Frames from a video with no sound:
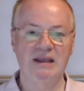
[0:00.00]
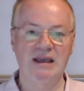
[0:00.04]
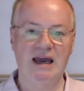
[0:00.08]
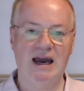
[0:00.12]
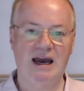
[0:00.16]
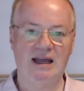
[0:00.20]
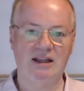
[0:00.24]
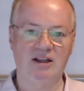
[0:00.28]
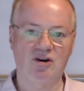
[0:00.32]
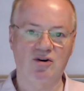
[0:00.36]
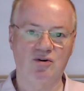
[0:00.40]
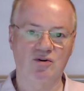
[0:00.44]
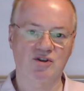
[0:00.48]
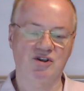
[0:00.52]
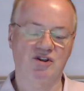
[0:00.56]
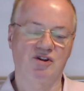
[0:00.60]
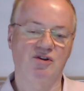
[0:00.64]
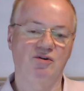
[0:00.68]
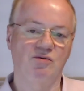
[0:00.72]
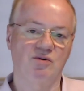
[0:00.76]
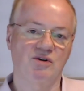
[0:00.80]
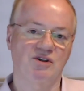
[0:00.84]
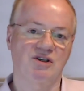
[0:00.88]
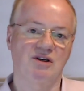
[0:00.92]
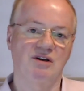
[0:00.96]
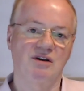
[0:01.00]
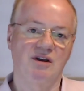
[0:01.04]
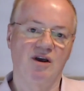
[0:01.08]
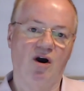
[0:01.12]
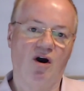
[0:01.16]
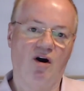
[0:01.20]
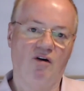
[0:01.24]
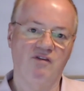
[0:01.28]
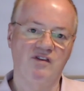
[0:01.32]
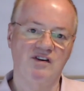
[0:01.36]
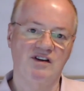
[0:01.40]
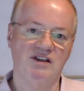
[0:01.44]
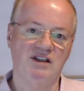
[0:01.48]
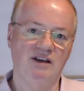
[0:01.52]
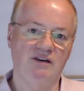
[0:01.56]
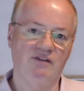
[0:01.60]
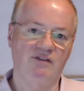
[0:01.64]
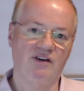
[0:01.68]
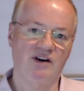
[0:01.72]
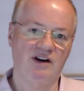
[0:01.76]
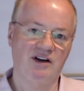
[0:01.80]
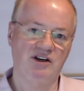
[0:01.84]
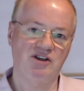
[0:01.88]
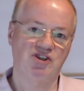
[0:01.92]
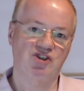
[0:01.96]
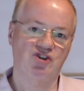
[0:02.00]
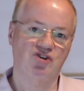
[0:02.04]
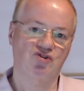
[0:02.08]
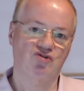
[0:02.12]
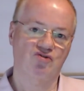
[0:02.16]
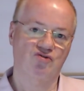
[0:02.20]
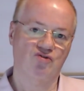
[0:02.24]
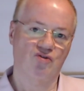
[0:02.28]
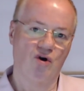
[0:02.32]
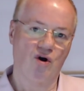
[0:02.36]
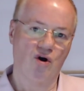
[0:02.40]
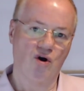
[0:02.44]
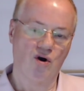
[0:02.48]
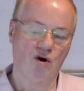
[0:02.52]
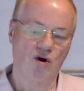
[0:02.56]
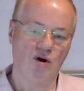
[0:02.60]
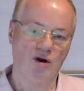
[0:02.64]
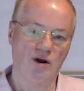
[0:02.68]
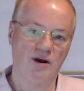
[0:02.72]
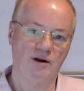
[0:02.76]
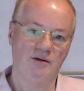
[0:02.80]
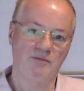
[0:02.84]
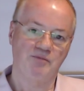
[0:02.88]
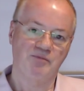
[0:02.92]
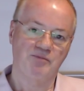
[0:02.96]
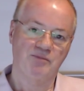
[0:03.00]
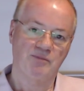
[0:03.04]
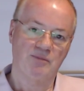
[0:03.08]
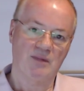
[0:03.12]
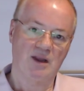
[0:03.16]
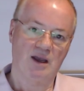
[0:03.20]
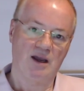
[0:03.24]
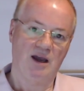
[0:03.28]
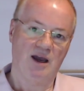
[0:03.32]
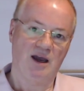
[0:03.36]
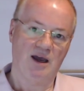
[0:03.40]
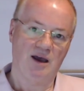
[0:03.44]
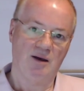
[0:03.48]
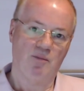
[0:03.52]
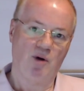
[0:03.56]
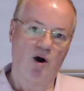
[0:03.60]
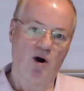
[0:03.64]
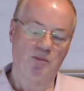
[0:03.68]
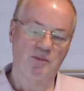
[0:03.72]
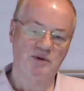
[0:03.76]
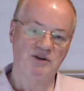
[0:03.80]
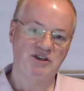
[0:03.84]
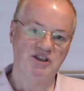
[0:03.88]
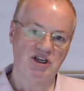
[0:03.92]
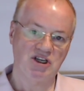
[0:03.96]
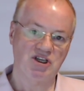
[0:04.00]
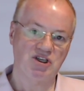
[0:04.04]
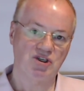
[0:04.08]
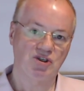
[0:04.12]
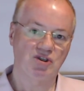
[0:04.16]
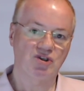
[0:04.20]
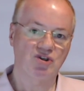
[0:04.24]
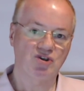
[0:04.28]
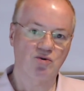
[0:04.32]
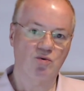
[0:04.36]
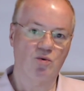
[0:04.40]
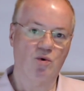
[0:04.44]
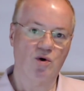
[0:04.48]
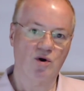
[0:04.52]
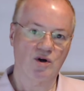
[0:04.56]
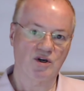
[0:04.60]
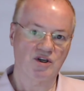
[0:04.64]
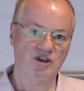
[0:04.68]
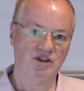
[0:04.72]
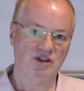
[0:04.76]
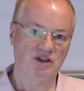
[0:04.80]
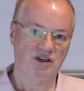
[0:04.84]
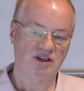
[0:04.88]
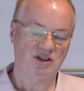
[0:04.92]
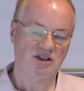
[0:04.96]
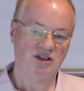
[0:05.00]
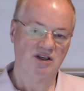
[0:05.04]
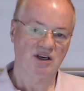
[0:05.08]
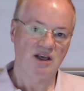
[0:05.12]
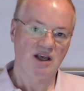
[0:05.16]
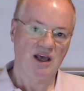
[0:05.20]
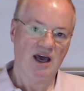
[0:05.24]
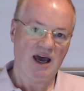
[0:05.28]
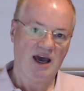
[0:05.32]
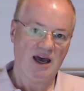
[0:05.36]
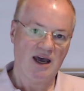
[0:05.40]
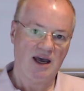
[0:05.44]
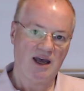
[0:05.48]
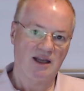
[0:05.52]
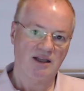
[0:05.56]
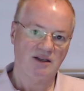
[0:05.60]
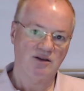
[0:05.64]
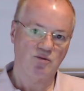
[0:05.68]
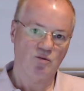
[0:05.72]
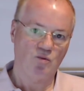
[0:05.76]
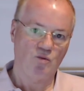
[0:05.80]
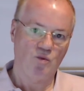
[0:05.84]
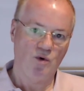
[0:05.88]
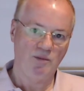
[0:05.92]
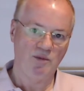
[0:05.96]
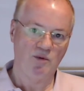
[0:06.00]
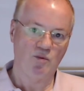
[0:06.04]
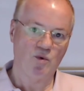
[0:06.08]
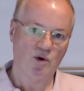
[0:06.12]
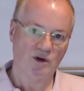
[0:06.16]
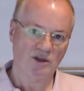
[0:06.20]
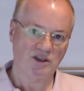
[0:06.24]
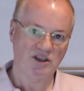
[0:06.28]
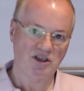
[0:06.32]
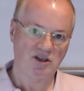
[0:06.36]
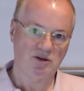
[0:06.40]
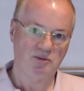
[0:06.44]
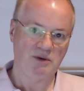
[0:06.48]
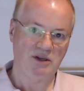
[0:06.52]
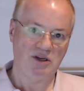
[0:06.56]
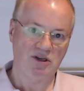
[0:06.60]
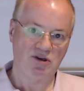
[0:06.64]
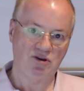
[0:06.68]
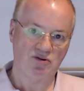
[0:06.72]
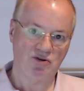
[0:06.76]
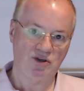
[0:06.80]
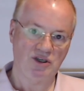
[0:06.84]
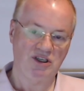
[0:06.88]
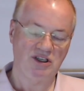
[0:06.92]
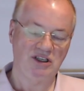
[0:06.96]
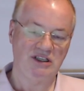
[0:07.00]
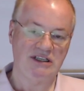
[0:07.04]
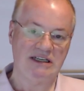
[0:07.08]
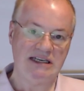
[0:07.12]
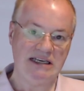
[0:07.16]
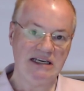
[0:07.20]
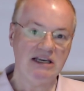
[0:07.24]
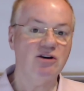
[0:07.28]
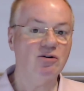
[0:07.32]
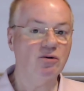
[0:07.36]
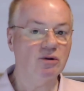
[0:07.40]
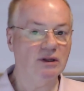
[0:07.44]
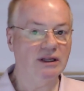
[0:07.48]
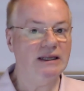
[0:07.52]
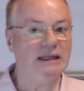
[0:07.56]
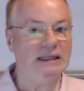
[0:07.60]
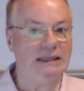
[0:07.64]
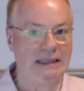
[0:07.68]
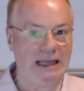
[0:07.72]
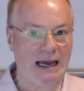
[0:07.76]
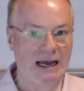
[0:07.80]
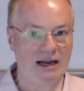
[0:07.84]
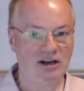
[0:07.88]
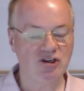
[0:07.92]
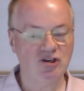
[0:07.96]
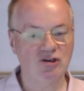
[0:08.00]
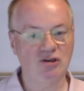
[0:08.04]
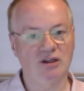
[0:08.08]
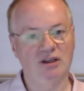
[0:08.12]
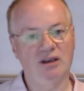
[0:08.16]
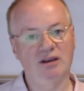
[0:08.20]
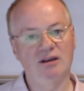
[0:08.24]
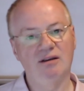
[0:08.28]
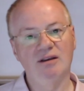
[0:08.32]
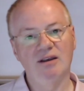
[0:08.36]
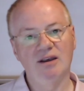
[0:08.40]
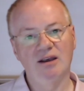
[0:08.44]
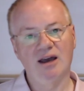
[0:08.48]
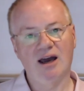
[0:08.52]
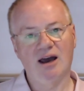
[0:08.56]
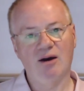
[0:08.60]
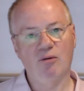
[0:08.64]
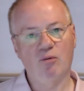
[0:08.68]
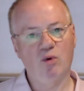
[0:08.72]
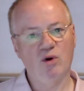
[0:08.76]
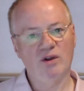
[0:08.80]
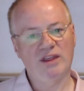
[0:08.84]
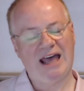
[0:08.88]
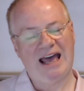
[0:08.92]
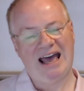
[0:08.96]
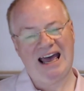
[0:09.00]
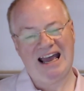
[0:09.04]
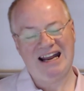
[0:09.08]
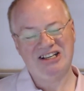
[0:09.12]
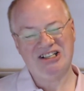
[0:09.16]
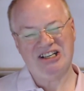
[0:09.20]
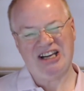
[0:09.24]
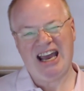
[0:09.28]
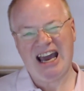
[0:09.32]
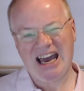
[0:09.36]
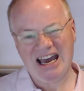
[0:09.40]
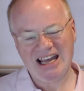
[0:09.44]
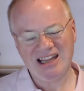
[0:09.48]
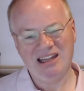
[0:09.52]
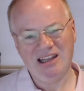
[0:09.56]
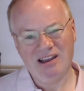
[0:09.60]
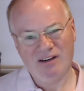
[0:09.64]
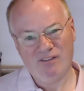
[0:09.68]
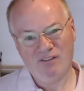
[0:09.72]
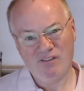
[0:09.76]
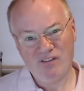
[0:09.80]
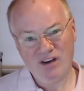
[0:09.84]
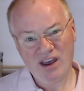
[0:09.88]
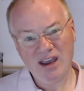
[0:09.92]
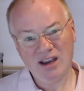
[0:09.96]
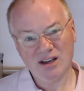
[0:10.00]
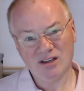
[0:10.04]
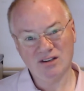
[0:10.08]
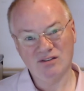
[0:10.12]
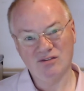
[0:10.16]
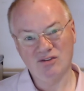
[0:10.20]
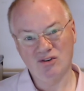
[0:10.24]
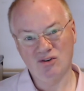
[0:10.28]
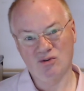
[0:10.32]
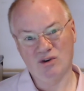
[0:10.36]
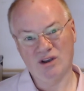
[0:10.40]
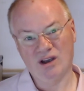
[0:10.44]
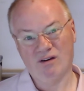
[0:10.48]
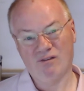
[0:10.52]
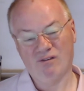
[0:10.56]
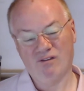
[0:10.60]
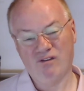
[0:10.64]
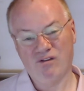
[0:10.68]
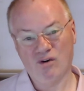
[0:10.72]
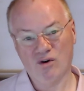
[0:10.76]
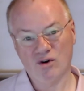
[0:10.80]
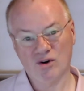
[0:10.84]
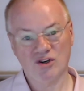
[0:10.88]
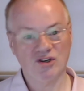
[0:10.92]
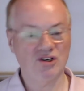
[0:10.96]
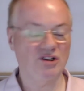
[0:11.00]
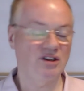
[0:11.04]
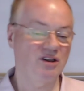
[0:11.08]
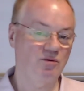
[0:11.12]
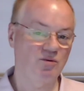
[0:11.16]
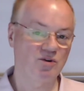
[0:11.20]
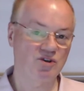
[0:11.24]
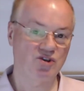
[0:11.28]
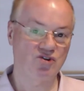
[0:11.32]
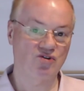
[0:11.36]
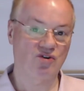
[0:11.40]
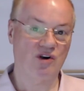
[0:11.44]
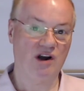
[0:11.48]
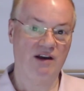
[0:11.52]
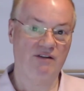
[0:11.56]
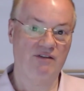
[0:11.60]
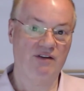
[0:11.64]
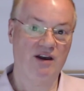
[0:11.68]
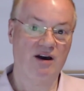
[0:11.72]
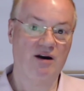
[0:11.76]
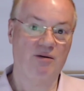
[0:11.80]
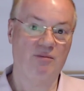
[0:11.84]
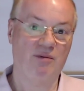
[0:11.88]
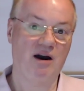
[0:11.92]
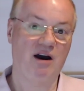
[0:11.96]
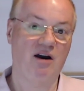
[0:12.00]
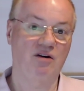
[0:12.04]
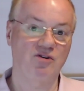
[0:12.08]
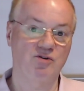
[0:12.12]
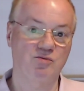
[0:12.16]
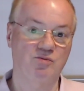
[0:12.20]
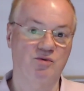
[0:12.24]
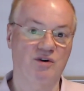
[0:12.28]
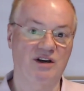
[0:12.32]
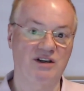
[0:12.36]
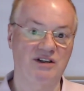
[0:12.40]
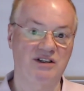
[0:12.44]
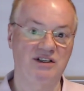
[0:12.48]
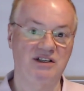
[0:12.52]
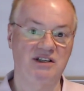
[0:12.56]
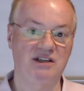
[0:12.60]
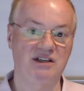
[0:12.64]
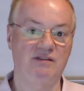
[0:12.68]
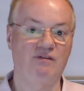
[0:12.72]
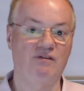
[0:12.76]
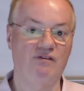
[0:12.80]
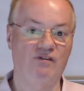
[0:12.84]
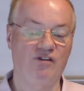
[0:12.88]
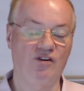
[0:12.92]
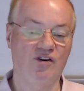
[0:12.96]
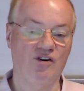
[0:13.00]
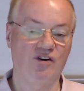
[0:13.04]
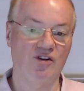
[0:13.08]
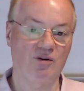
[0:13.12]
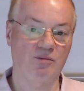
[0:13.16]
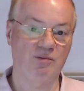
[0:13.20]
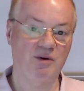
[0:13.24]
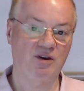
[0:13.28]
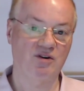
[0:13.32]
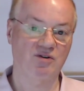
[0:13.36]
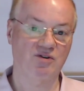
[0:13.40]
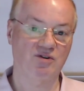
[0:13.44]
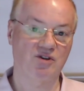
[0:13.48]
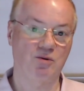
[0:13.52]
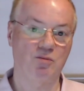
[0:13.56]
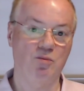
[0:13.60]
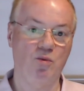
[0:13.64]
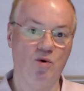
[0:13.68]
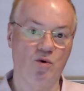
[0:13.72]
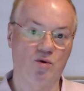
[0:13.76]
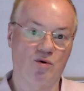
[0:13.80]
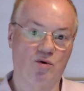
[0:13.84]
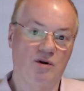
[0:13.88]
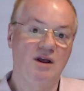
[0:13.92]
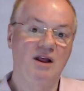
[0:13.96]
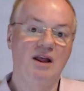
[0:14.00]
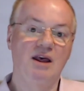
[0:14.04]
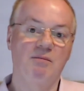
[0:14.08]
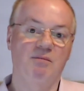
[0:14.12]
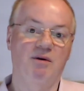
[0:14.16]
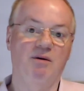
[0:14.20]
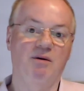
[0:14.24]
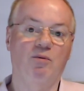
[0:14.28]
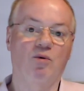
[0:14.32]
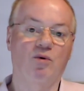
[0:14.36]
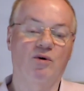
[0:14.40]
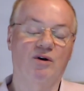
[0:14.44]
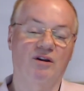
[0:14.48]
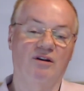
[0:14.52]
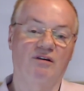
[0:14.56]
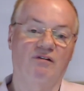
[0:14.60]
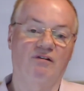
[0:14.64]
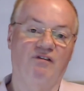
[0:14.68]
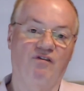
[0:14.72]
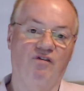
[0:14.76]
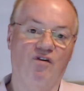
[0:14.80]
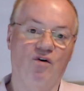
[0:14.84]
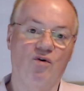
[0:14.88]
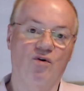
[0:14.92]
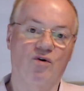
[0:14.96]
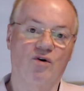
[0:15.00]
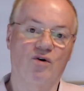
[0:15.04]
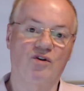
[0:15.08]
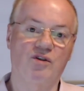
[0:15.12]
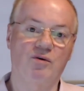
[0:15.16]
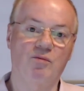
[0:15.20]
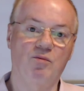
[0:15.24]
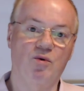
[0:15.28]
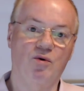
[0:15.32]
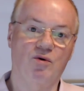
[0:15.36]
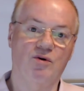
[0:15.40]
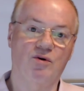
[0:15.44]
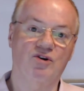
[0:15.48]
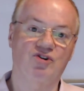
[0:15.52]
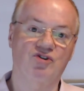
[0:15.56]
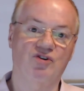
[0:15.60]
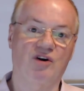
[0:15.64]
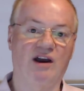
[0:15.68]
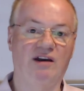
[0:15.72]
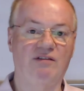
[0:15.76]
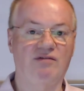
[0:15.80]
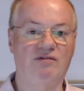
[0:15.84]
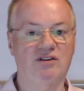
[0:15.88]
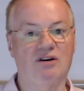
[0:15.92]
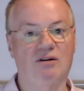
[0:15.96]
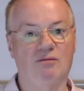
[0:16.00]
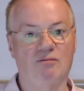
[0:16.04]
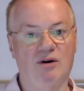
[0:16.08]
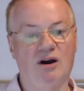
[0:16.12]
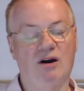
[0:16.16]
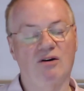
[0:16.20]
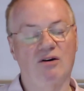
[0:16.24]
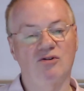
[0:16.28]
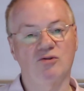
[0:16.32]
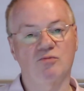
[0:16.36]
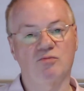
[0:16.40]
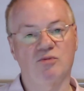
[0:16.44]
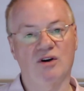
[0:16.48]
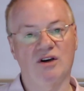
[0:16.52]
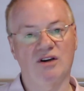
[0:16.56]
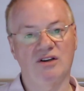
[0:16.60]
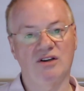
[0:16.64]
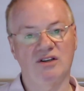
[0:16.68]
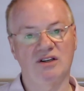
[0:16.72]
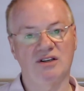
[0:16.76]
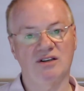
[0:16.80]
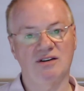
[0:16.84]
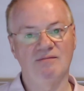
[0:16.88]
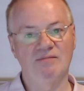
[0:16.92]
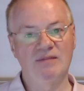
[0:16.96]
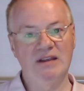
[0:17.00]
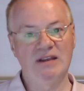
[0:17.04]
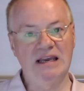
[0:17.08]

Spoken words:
And of course, there was obviously very strong opposition towards this, and women wanted to be treated equally, naturally. And what that actually had the effect of doing, unfortunately, was driving up house prices even further, because the more people can afford, the more it drives up house prices.